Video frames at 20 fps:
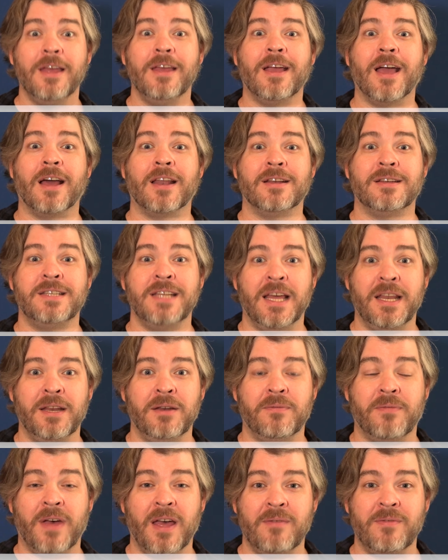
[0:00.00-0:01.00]
He got a
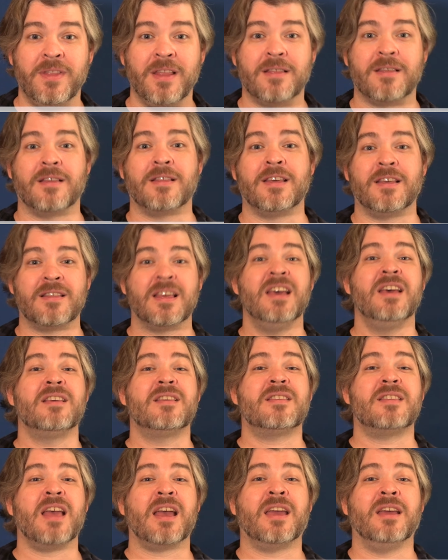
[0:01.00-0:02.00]
10-5, and this is his
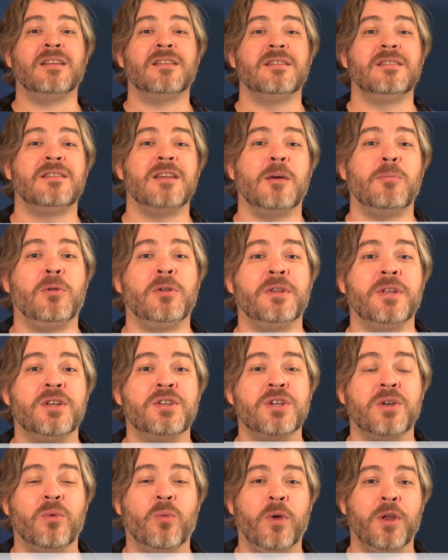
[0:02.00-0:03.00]
second
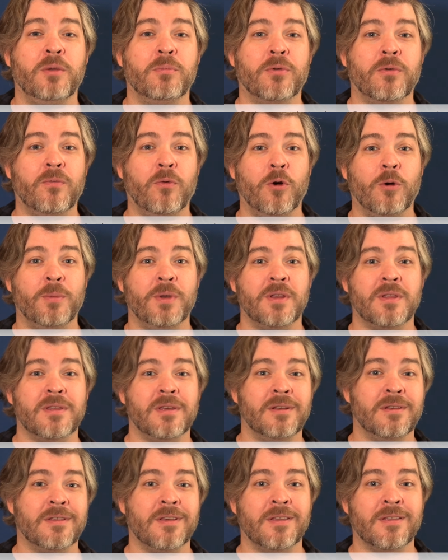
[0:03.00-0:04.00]
double-digit win performance
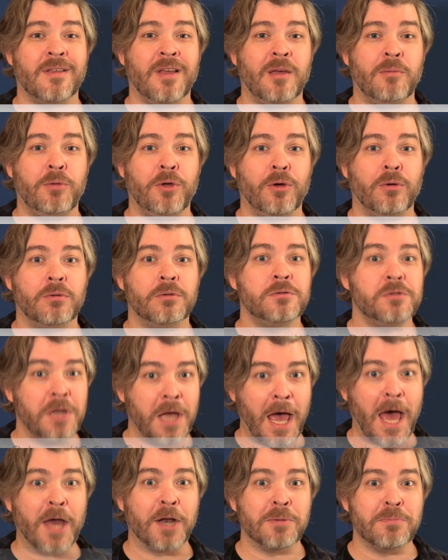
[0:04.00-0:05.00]
since his debut.
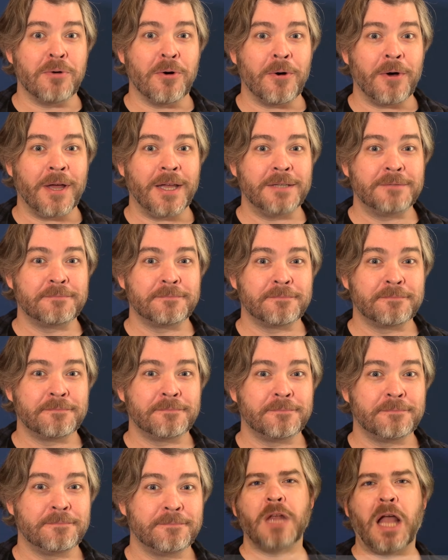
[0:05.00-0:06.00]
Attaboy.
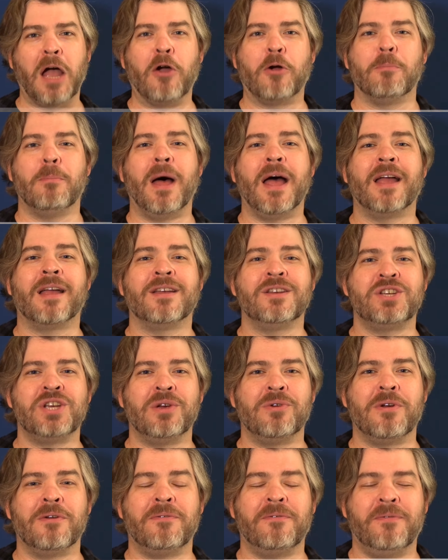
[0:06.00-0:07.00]
Our
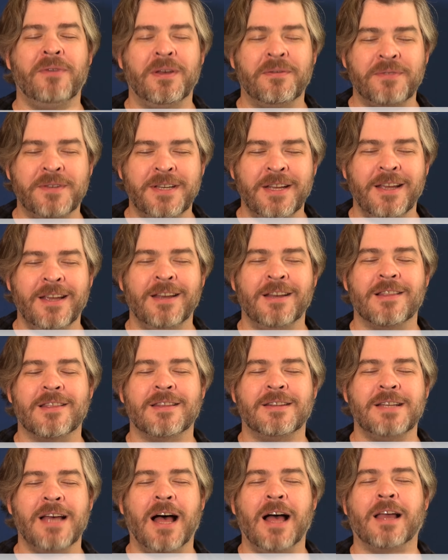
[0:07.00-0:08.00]
Maegashira
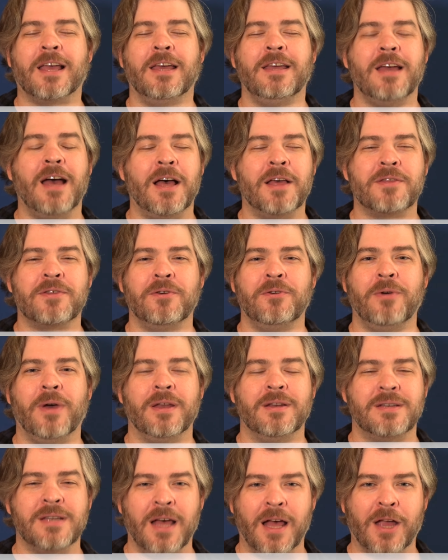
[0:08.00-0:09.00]
15s, Takayasu
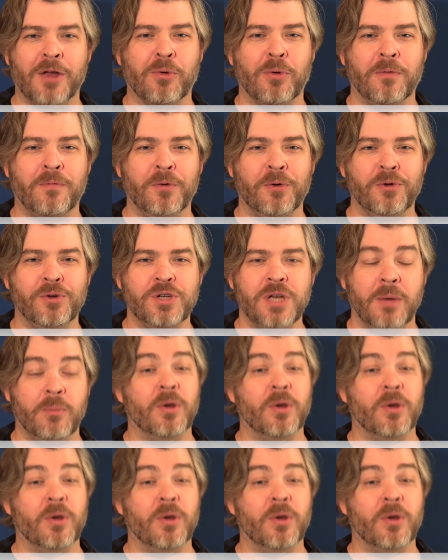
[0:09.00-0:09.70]
and Takara Fuji.